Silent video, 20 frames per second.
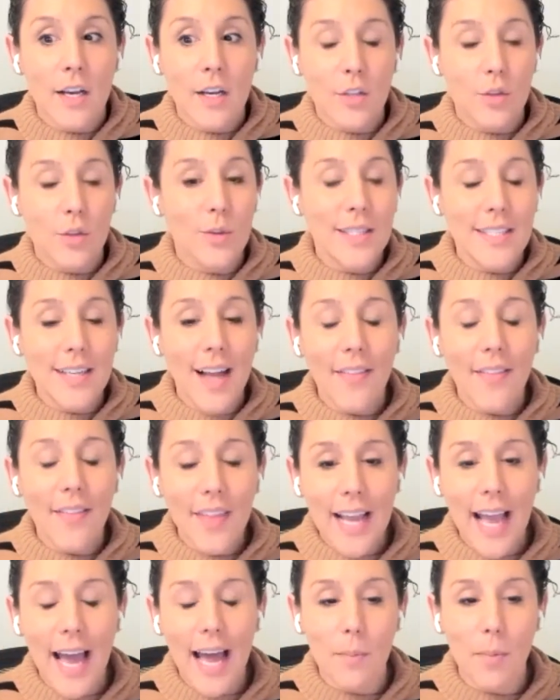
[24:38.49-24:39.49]
So it's not
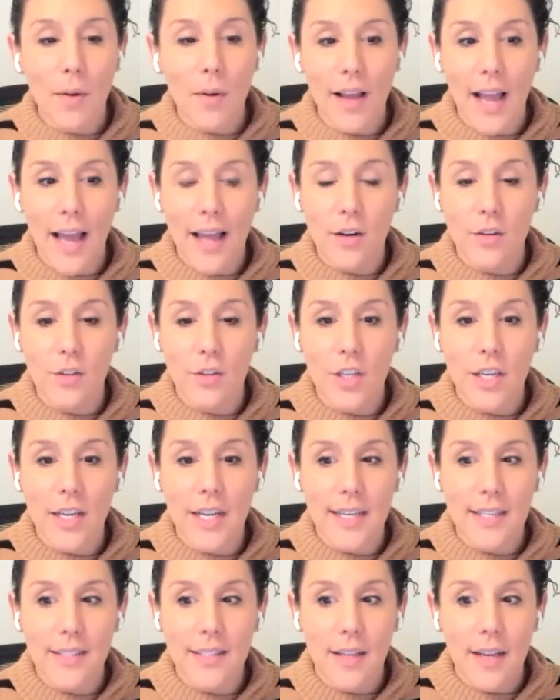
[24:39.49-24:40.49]
that catabolic energy
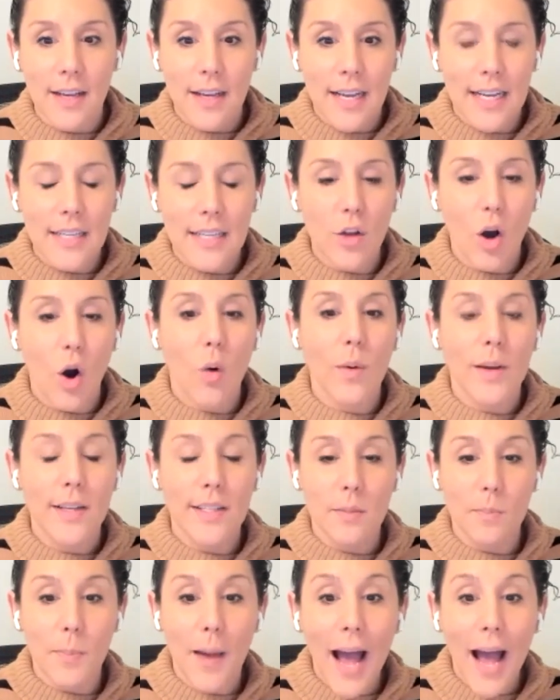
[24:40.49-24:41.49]
is is
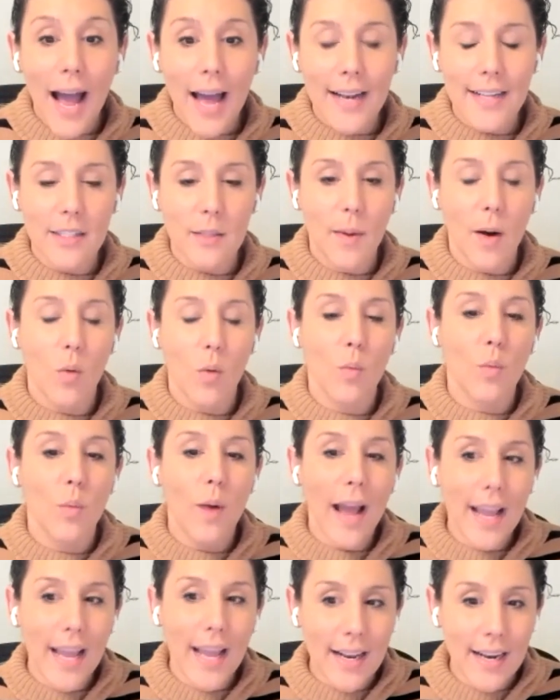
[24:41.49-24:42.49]
always bad. It's about
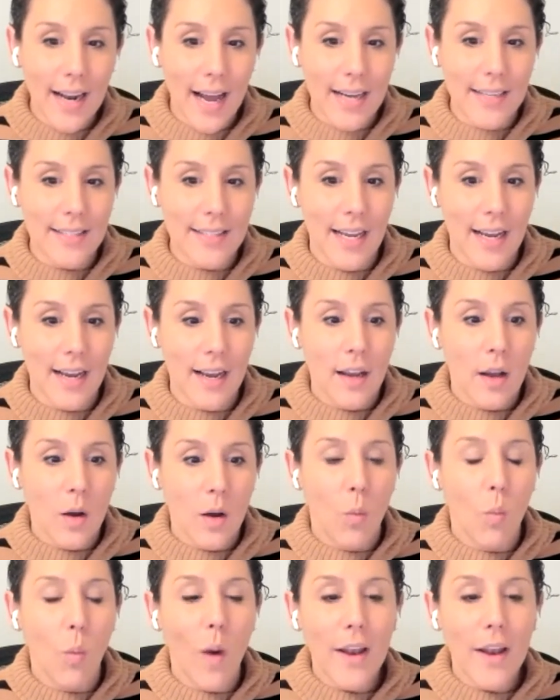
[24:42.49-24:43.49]
recognizing
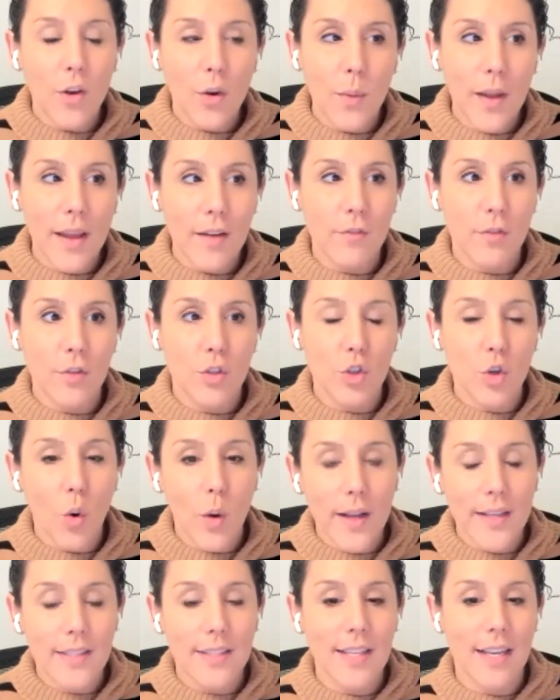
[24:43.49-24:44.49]
when do we have
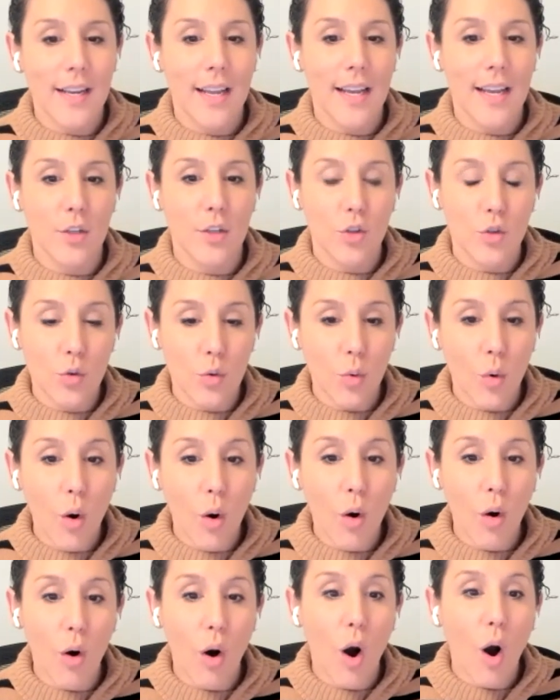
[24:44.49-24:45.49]
choice and
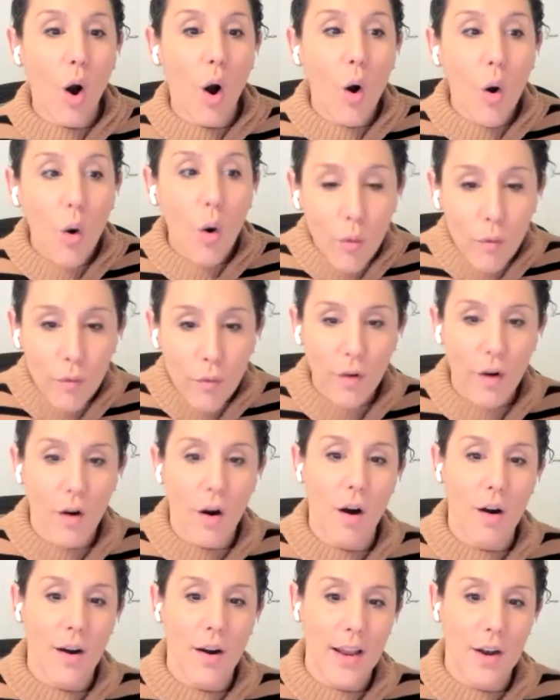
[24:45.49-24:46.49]
control over
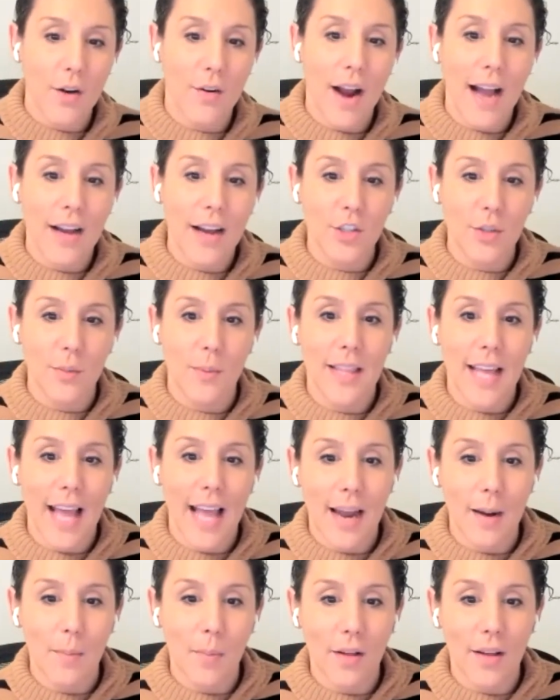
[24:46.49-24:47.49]
our interaction with
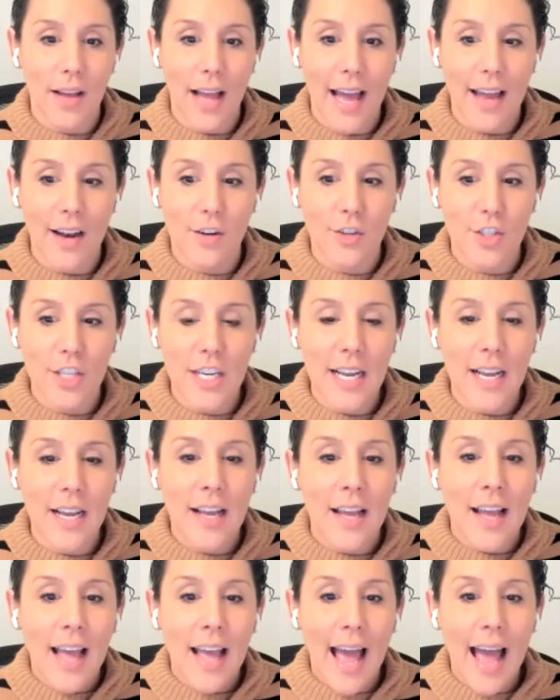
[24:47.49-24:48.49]
catabolic energy,
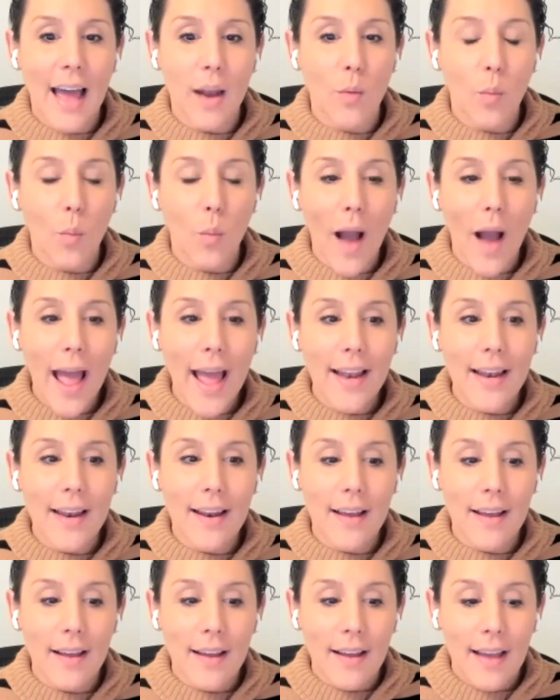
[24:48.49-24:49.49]
and
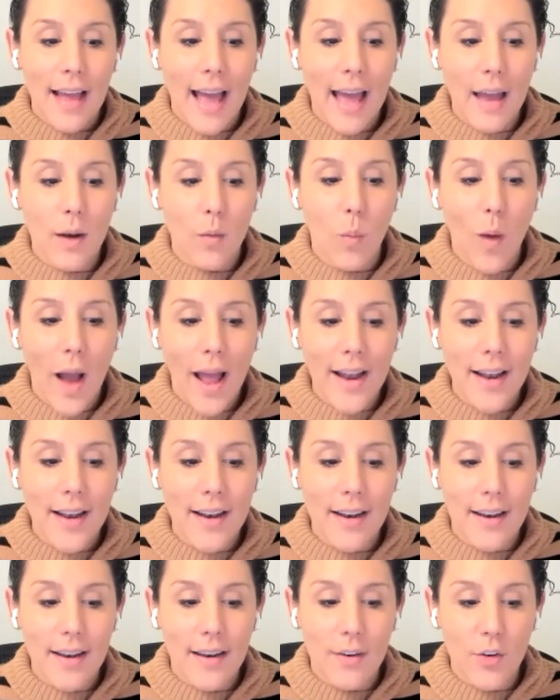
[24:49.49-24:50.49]
when and
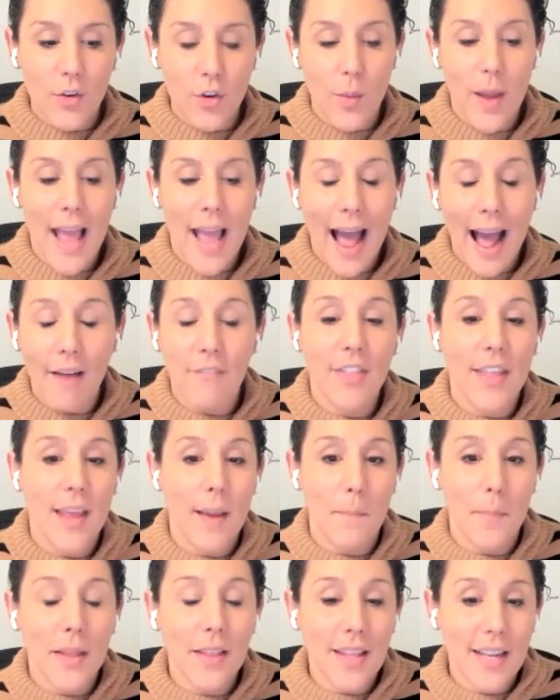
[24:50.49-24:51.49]
when do we have the
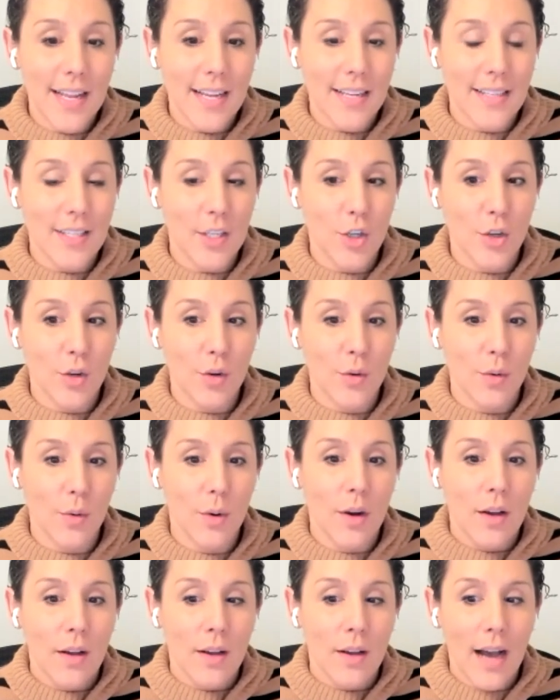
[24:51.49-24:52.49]
ability
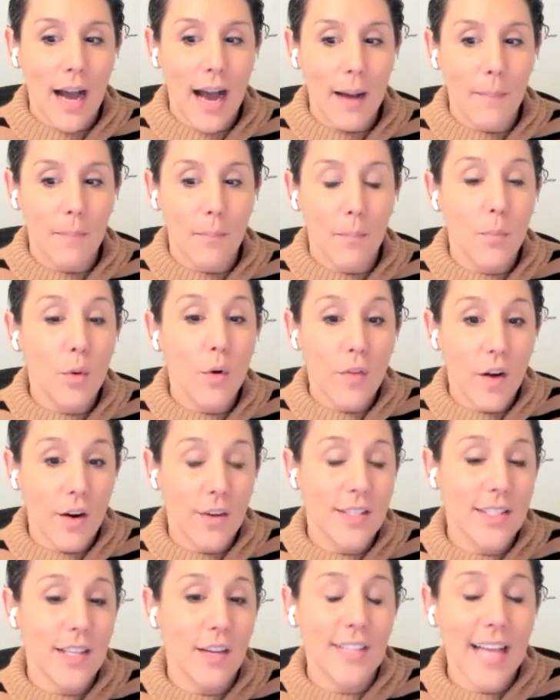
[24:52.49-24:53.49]
to um, move
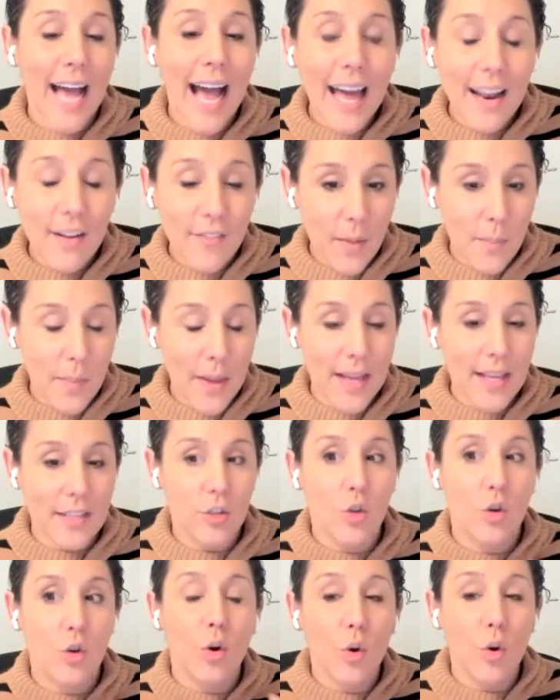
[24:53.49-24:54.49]
ourselves out of it, because
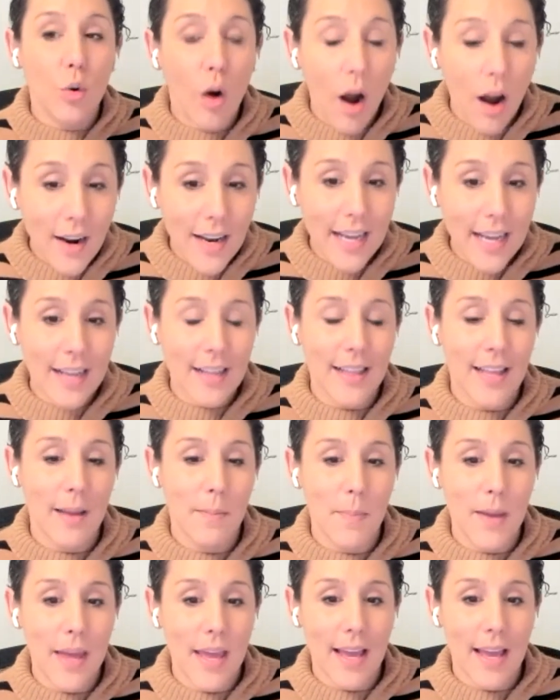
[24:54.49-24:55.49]
chronically
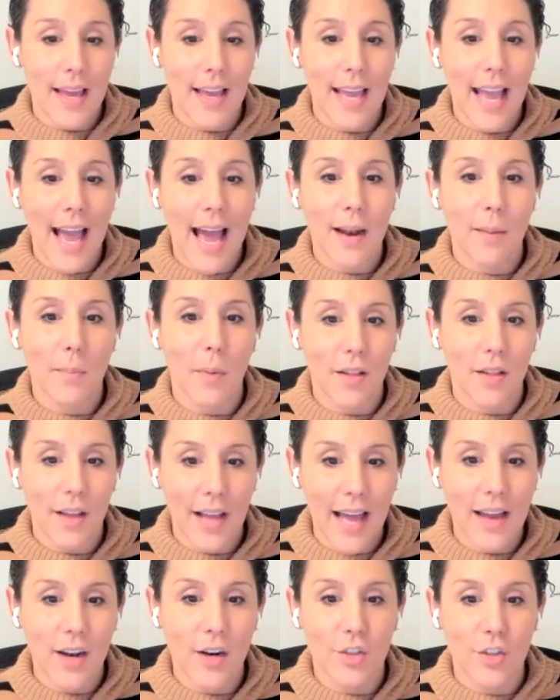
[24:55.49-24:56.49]
being in catabolic
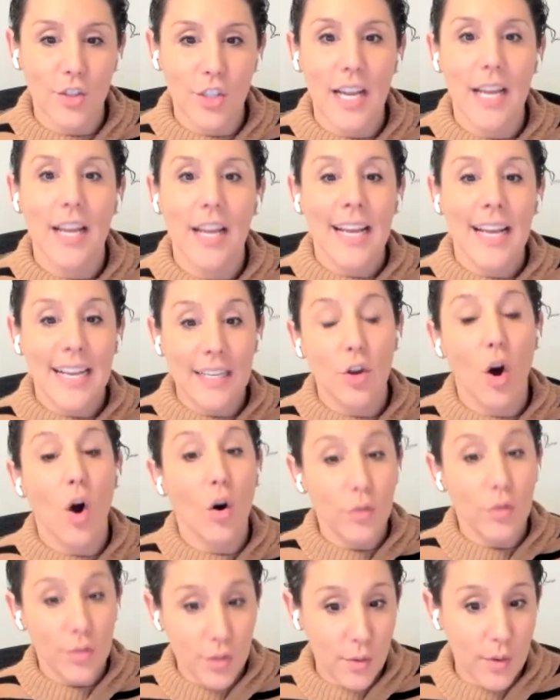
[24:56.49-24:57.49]
energy is
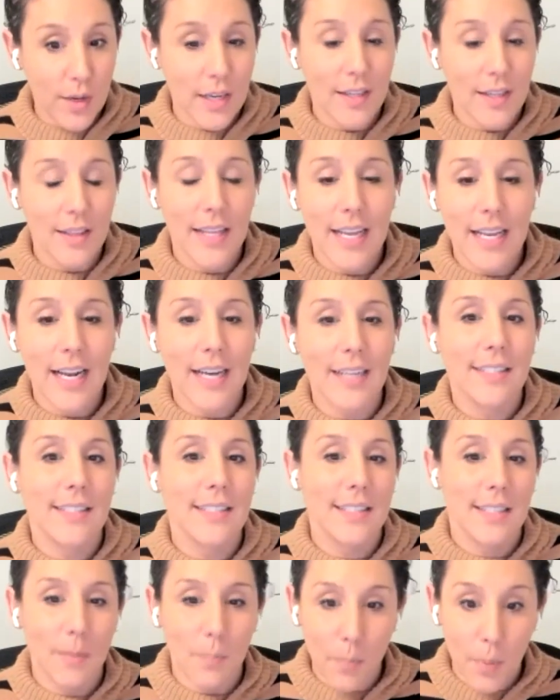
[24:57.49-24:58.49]
also going to lead us
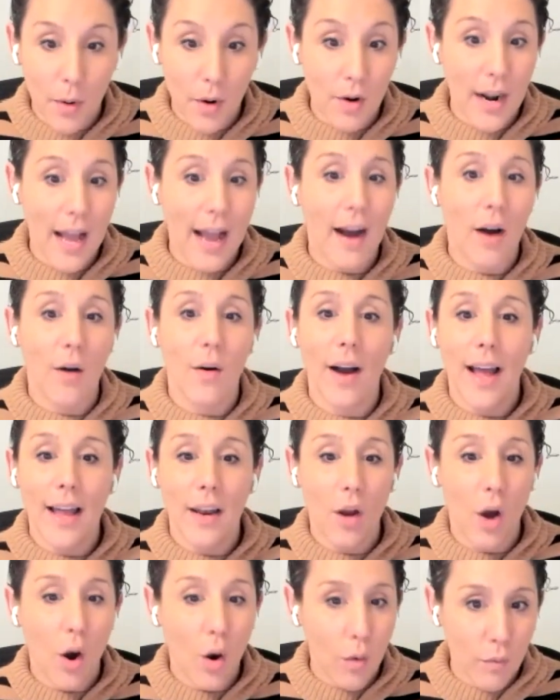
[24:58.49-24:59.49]
to burnout
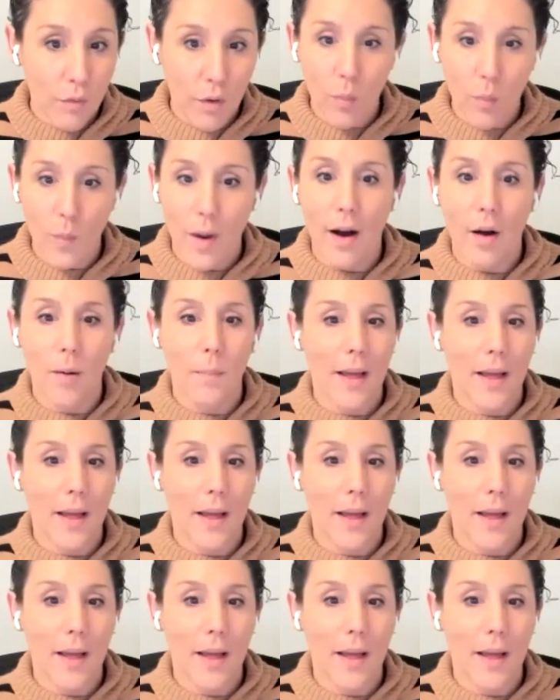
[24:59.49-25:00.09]
and overwhelm